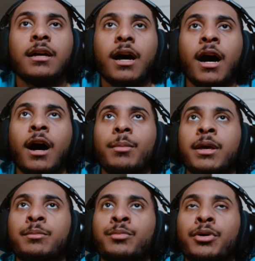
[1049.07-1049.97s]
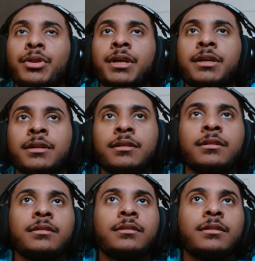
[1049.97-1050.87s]
INT Broly could
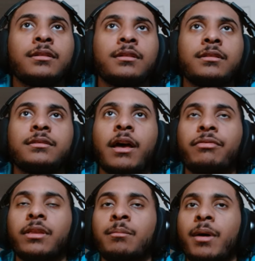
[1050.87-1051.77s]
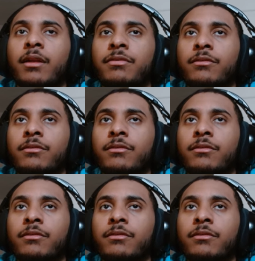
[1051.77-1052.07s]
definitely benefit